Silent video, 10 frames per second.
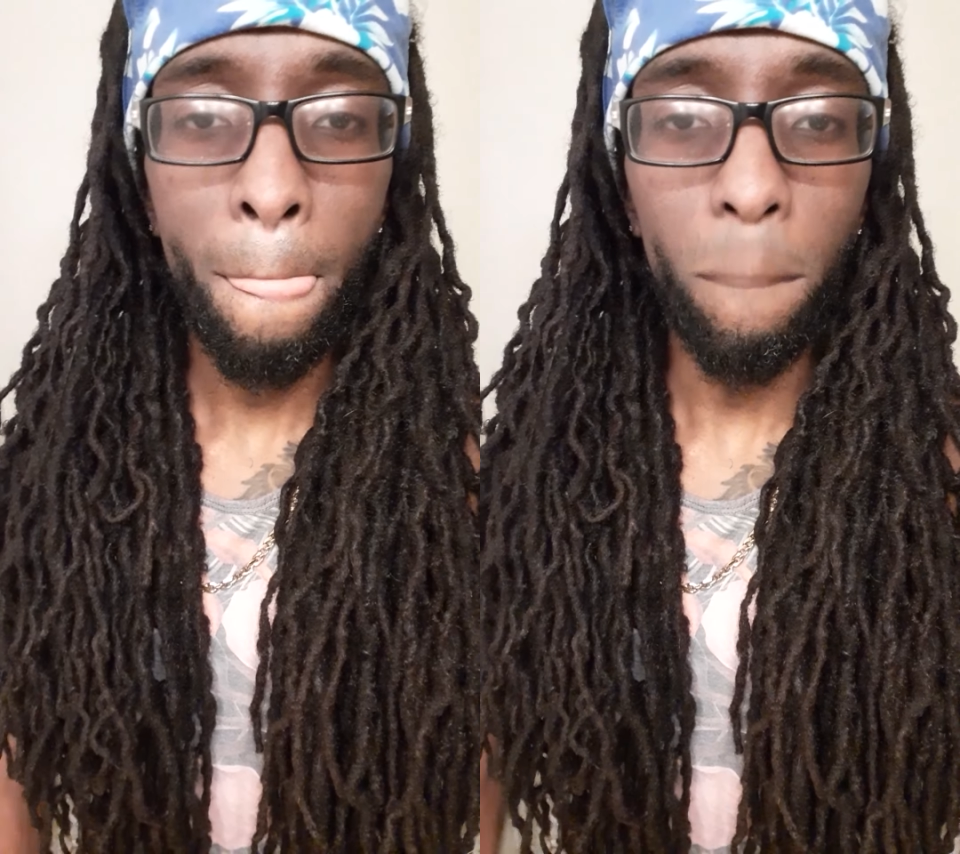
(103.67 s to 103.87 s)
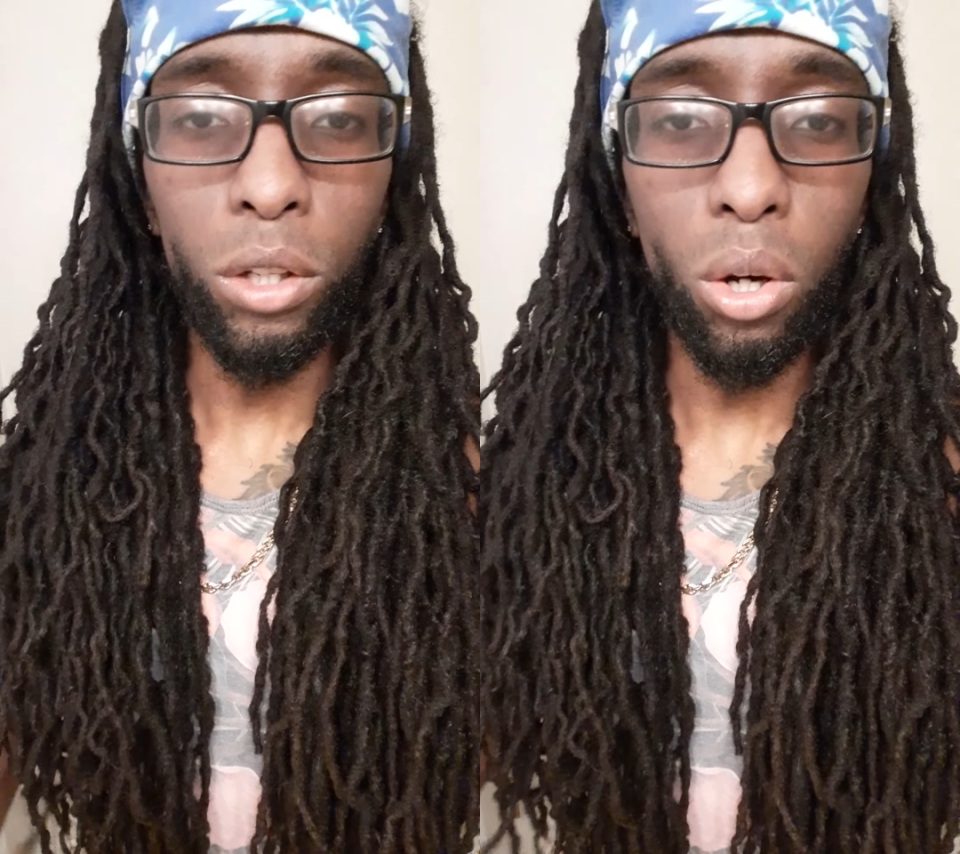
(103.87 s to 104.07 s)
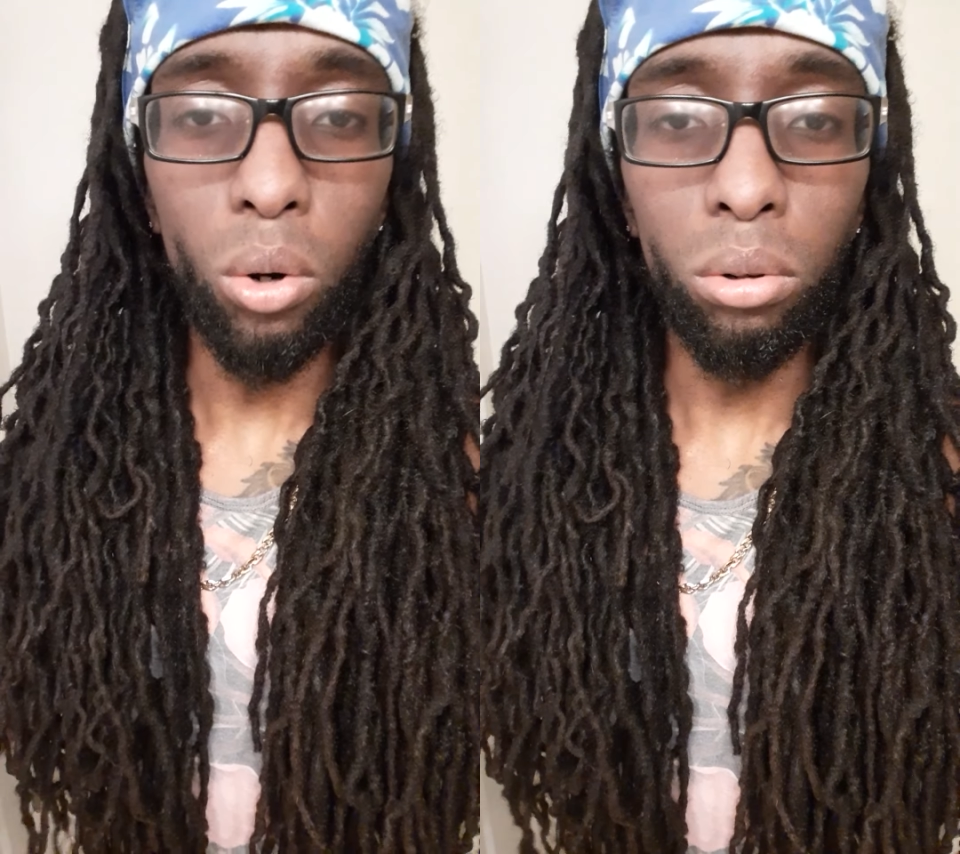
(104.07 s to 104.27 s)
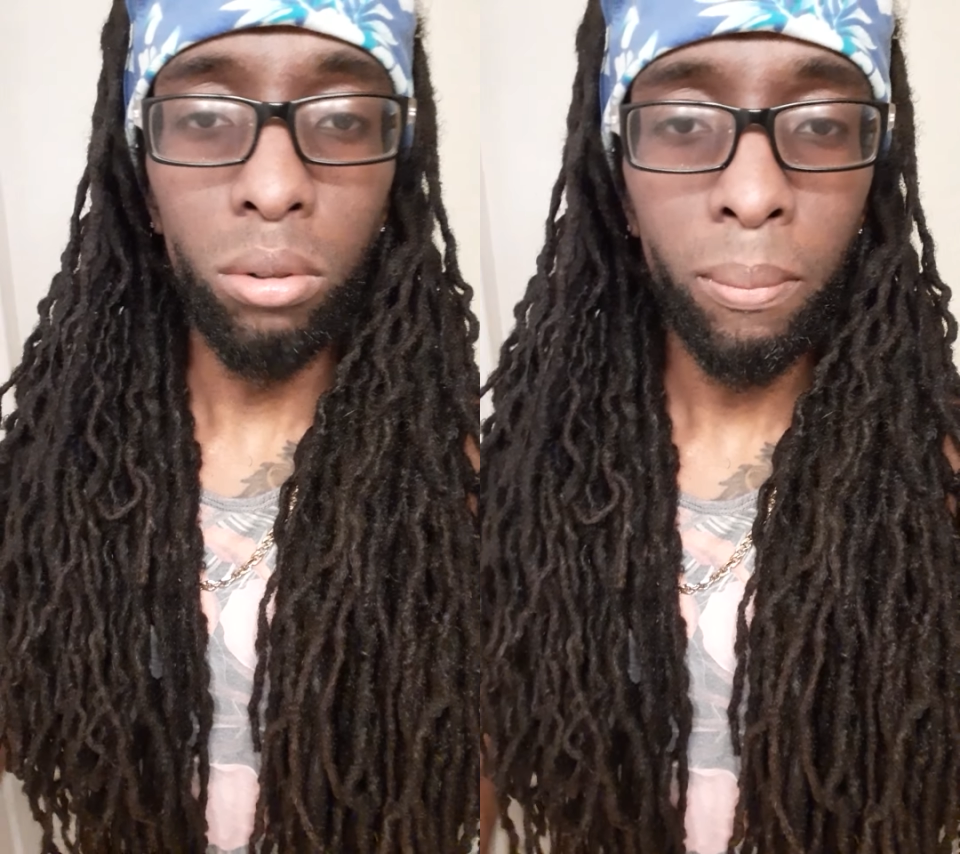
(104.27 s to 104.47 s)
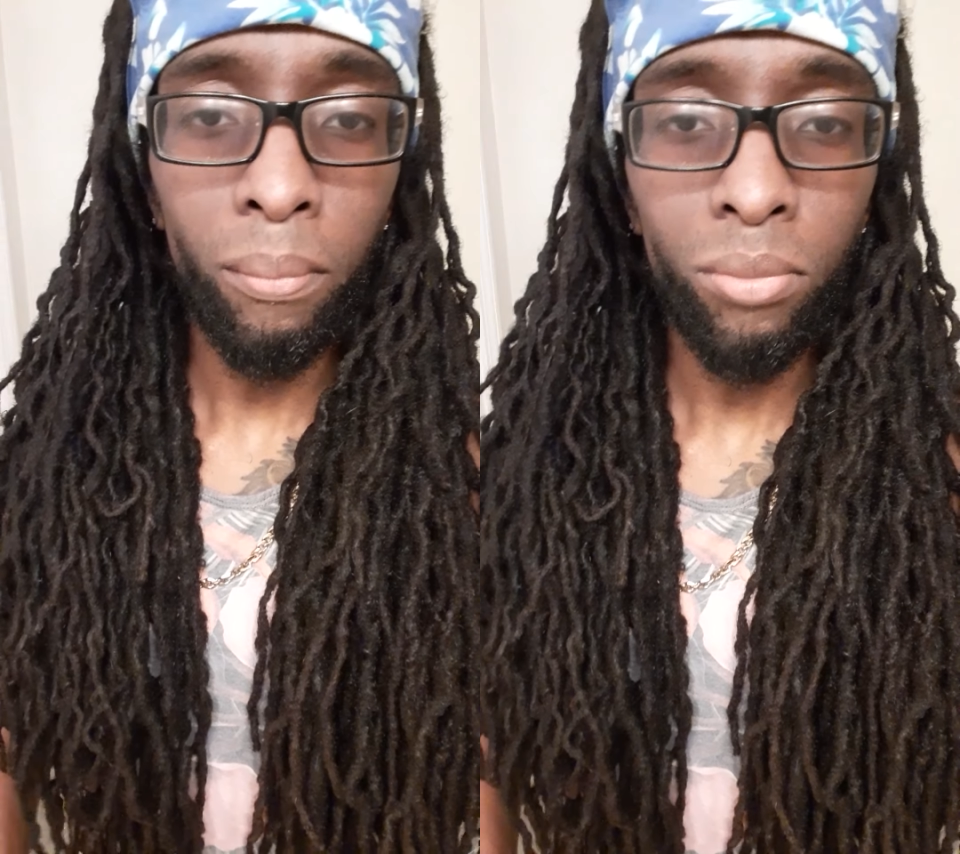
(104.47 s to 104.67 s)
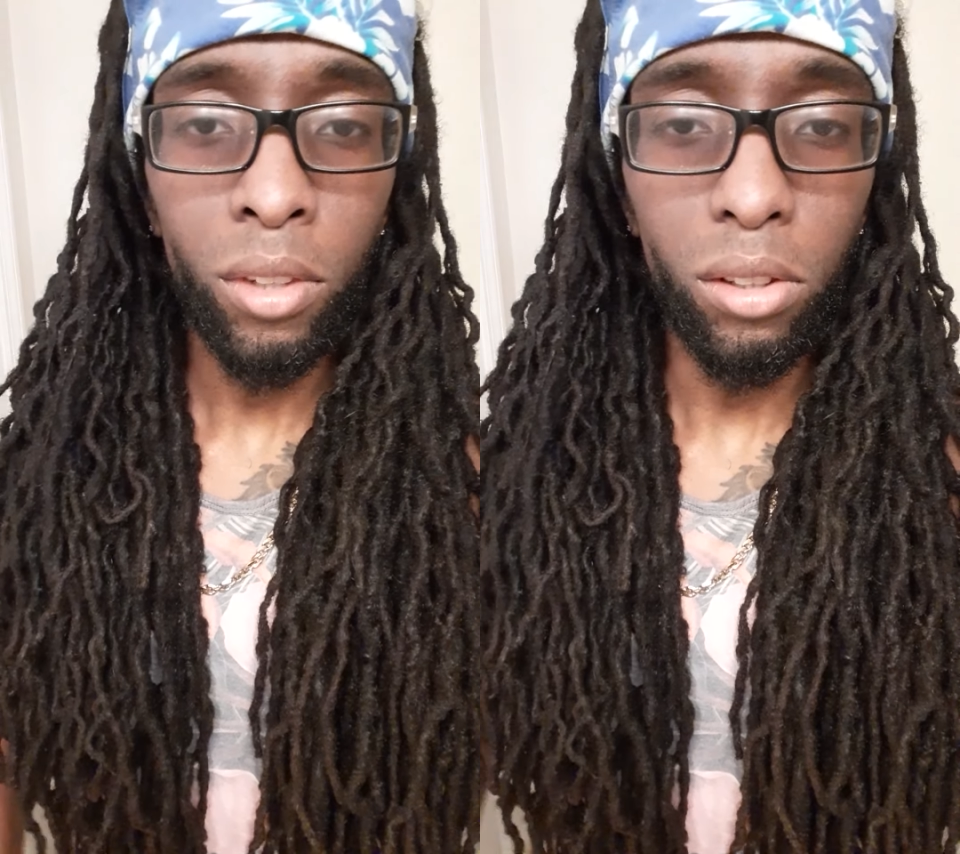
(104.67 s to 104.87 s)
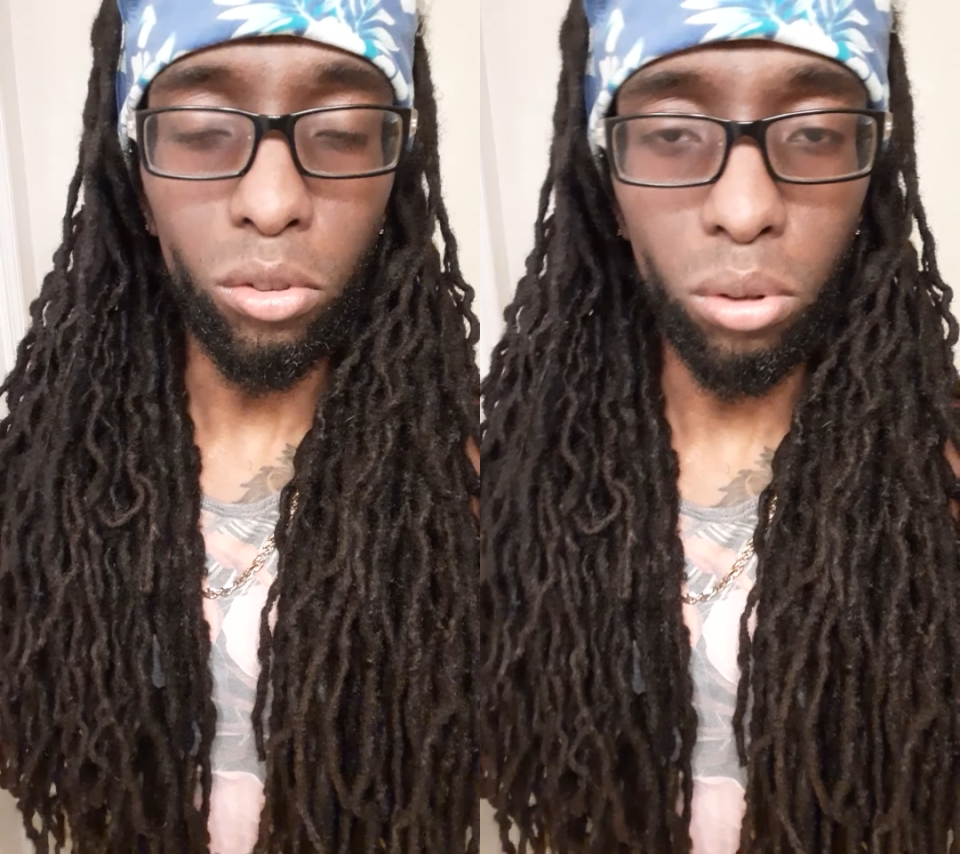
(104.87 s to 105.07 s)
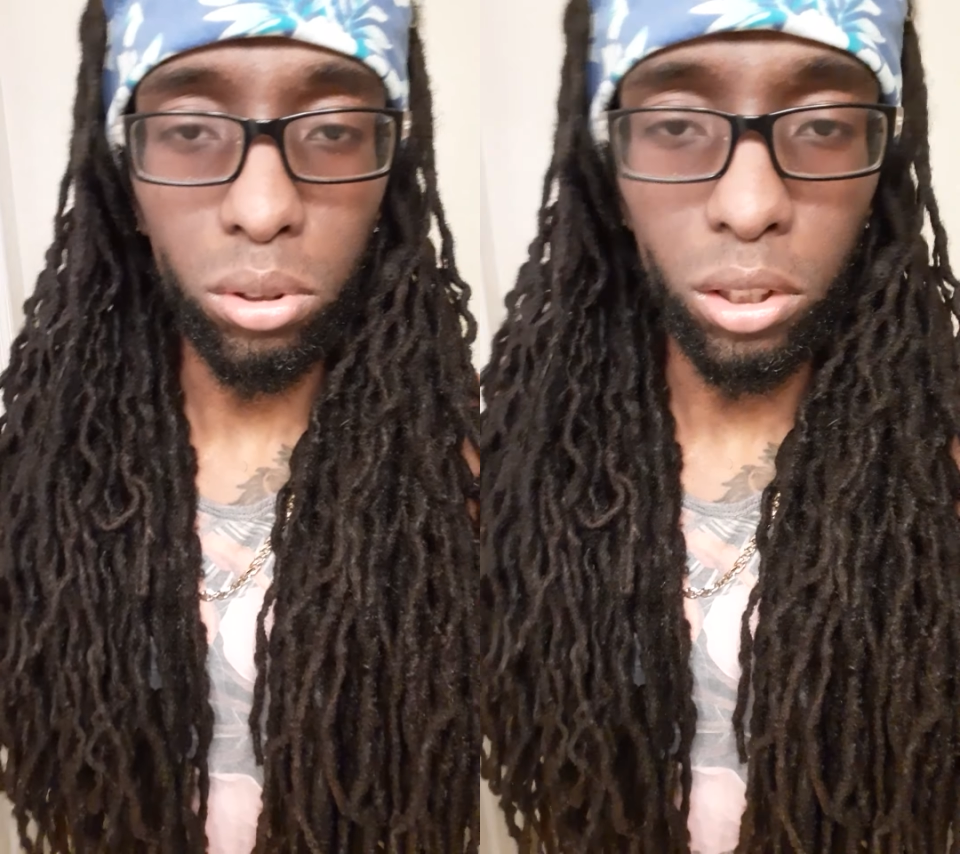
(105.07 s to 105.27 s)
the
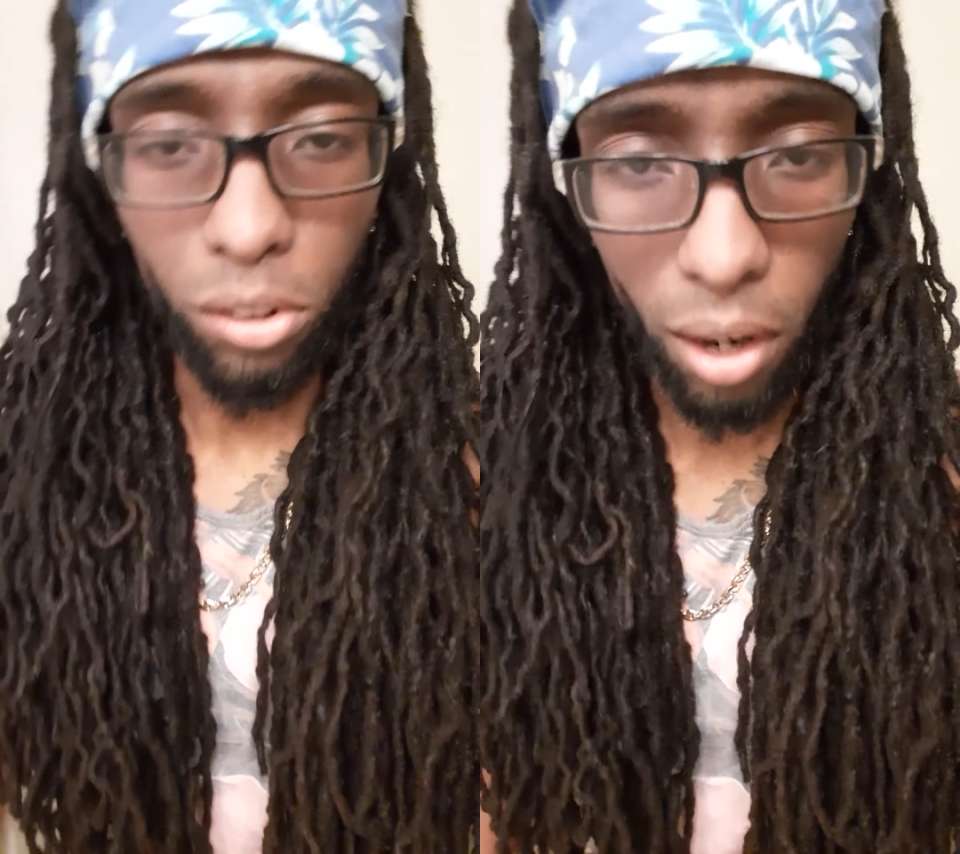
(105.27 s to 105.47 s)
growth of your